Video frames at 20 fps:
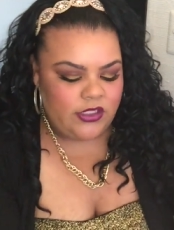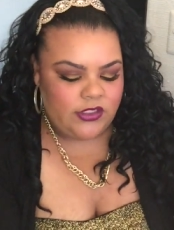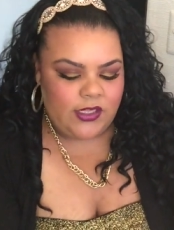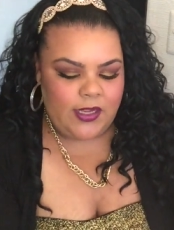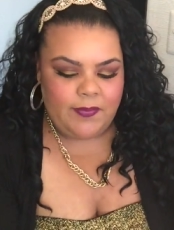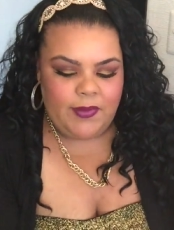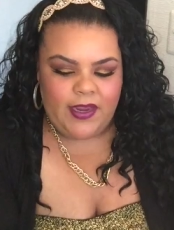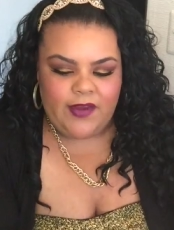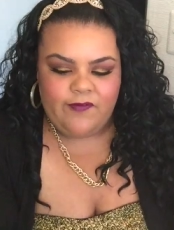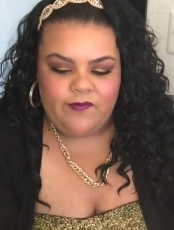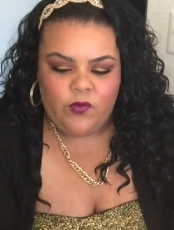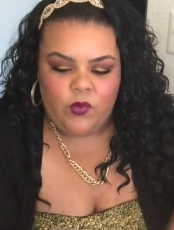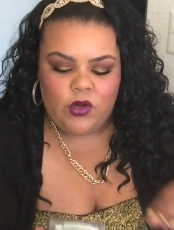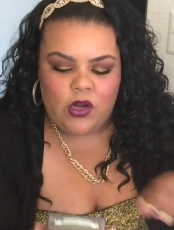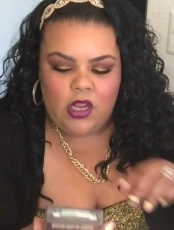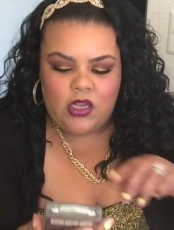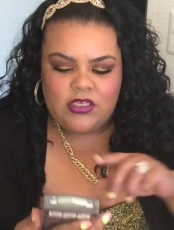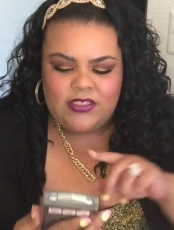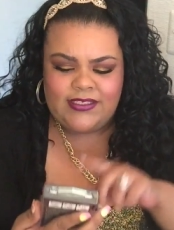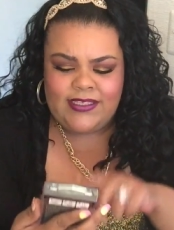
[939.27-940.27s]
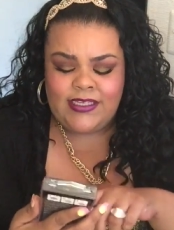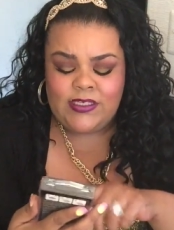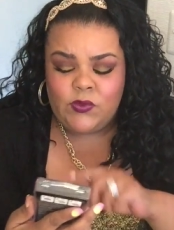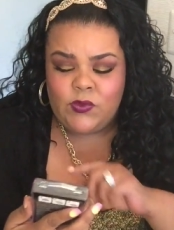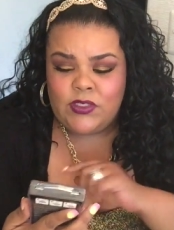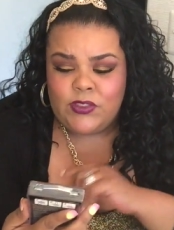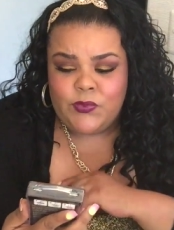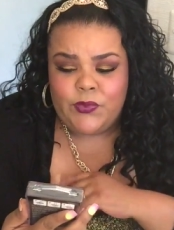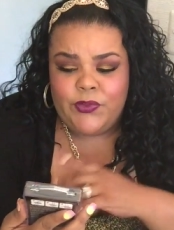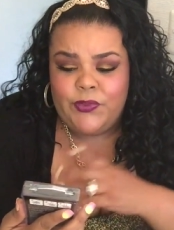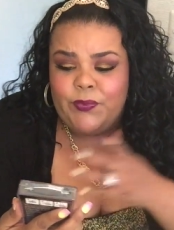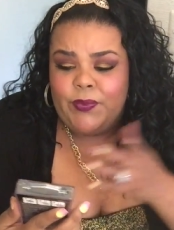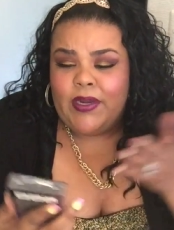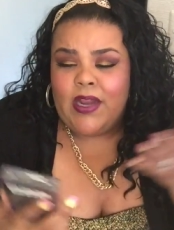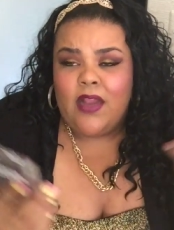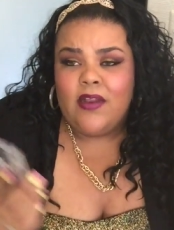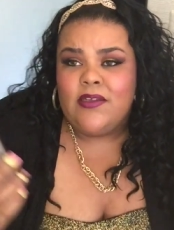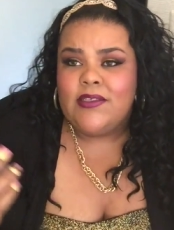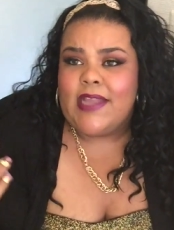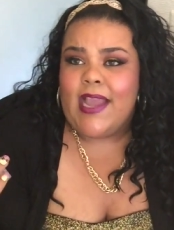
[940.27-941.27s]
So I paid $4. These ones were
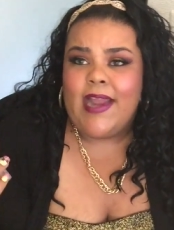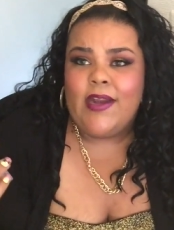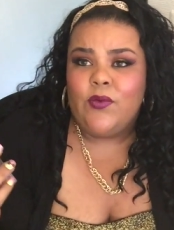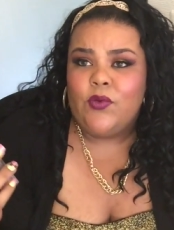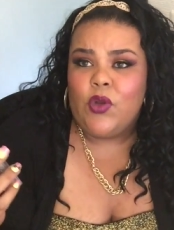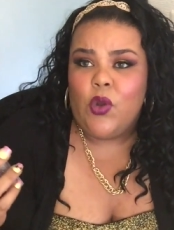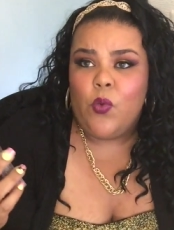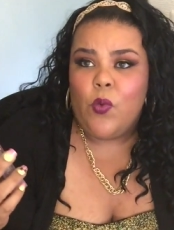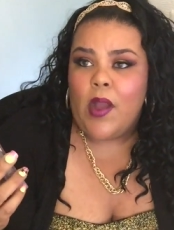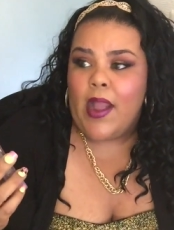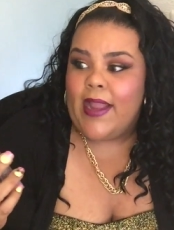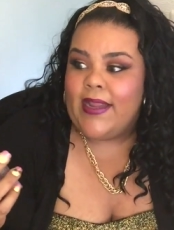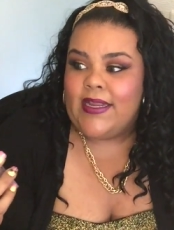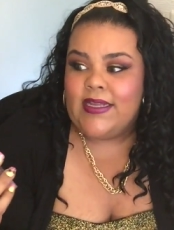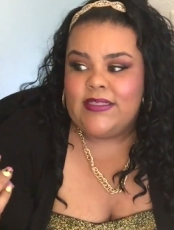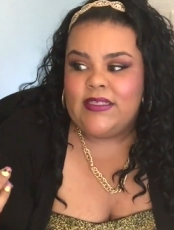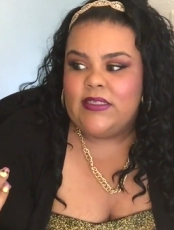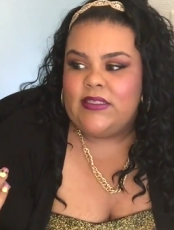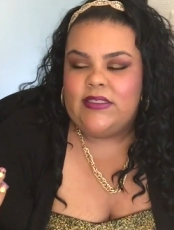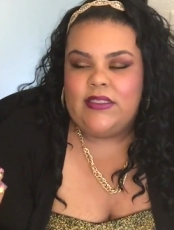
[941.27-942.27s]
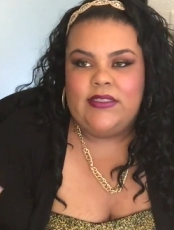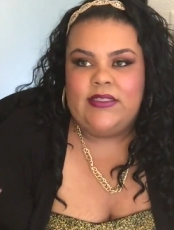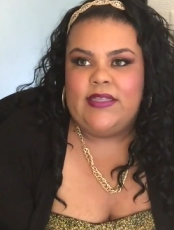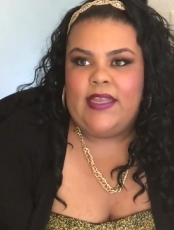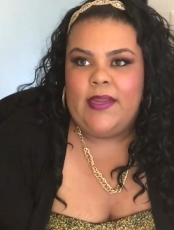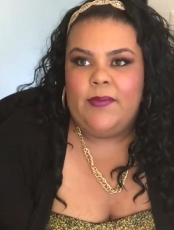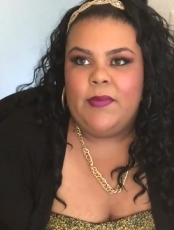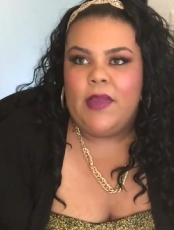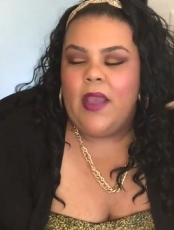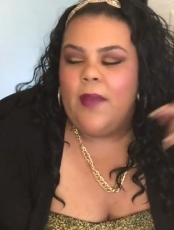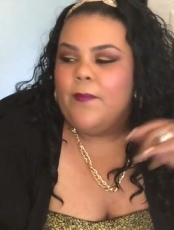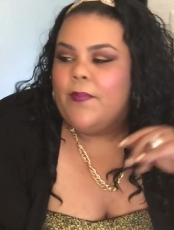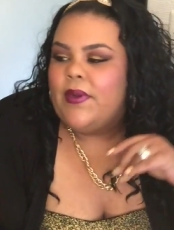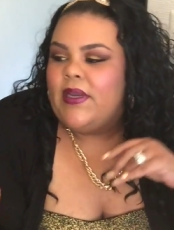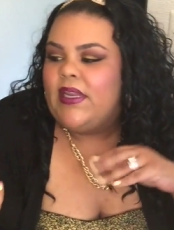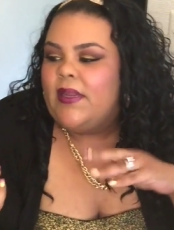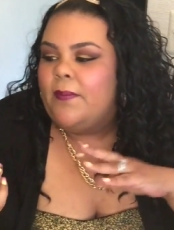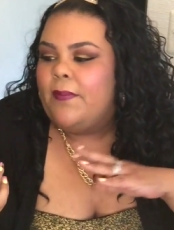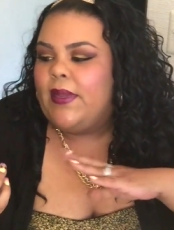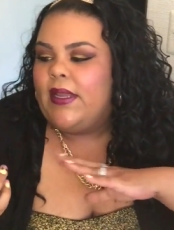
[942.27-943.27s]
$3. I don't know why because it's the same
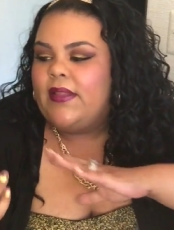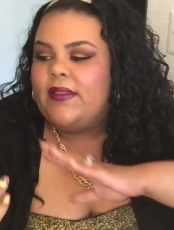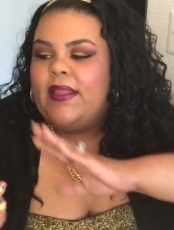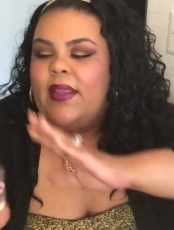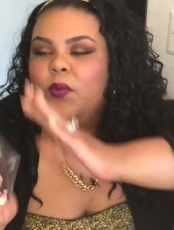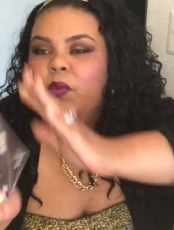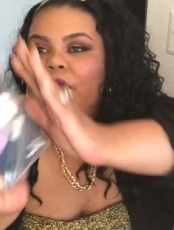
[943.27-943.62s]
company, but they